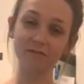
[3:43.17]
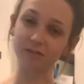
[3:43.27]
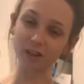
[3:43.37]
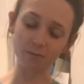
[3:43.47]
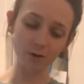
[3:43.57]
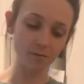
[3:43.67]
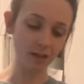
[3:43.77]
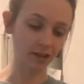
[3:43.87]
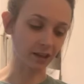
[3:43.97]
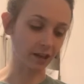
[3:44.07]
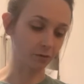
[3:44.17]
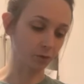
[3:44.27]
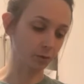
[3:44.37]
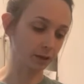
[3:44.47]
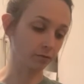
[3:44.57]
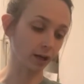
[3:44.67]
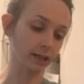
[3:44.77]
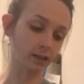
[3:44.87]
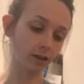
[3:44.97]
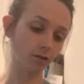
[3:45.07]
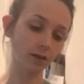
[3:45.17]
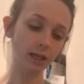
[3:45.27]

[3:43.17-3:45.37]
flip them, and they will be ready to go on the